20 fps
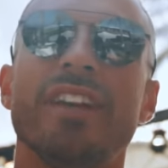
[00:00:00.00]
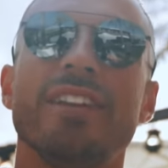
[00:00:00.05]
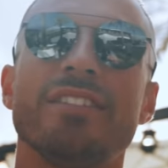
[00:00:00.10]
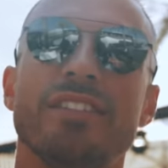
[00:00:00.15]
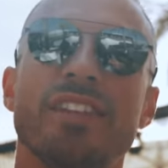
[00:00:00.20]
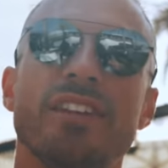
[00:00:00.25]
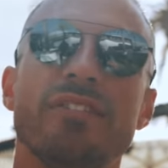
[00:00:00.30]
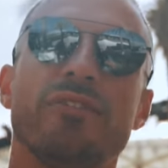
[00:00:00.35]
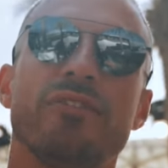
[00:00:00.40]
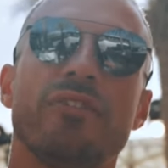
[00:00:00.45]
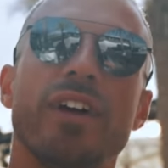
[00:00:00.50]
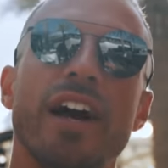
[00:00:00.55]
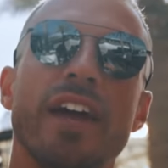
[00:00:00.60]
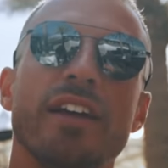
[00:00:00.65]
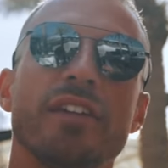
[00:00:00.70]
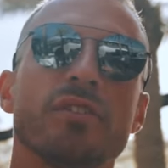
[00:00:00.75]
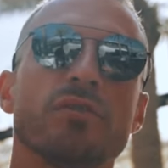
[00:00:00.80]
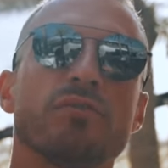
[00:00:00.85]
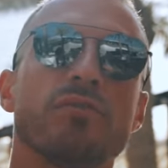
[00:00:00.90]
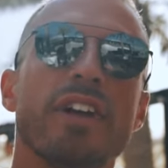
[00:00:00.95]
It's the
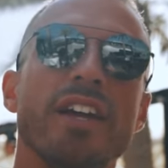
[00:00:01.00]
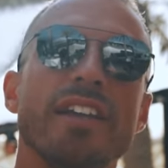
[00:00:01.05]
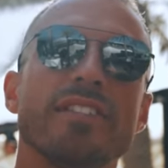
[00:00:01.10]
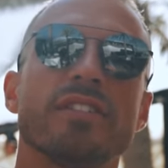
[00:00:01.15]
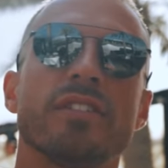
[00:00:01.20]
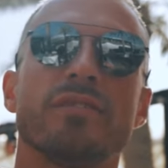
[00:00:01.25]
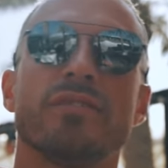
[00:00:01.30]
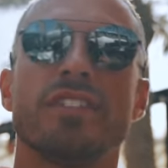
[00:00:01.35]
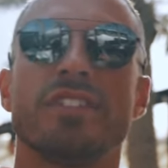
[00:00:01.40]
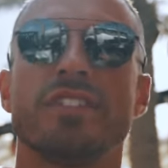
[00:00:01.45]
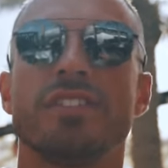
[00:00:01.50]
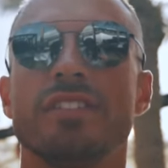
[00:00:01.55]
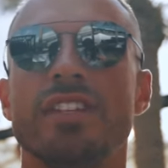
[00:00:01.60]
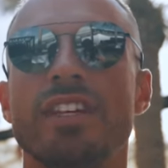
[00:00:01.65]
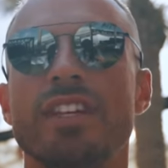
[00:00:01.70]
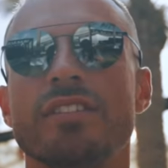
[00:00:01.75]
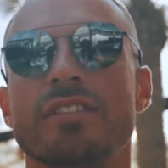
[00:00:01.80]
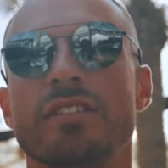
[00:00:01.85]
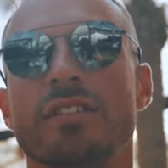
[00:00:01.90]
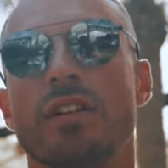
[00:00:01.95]
final race of the
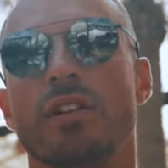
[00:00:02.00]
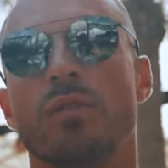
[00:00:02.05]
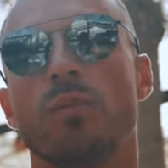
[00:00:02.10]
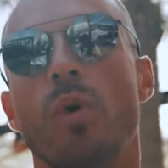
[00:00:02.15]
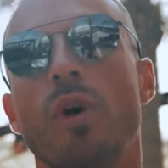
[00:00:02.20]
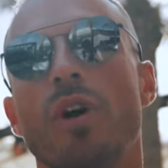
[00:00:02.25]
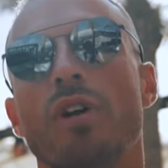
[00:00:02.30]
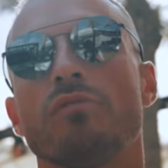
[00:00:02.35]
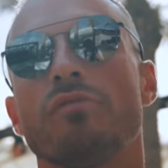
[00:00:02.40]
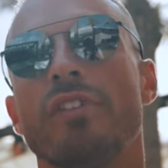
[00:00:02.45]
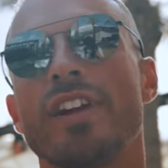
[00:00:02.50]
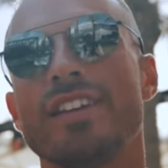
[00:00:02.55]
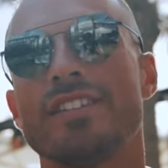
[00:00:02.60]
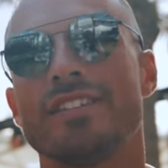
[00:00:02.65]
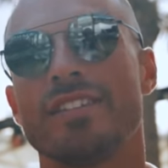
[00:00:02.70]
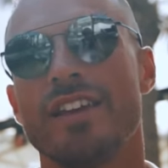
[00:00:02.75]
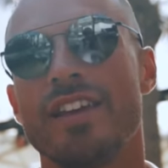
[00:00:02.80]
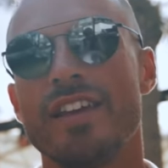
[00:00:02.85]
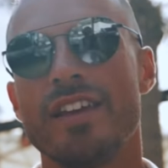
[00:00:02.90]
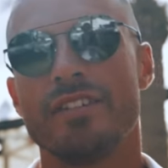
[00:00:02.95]
season and what a
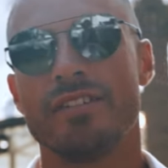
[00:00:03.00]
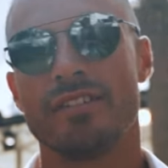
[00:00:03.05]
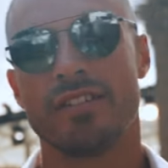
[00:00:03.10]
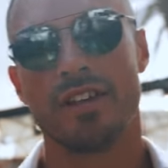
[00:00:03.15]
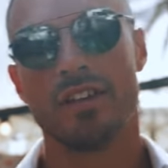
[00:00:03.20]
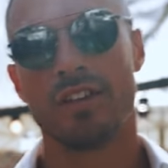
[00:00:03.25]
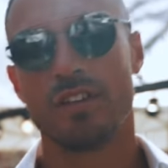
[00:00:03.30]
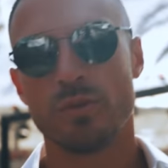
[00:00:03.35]
race it is.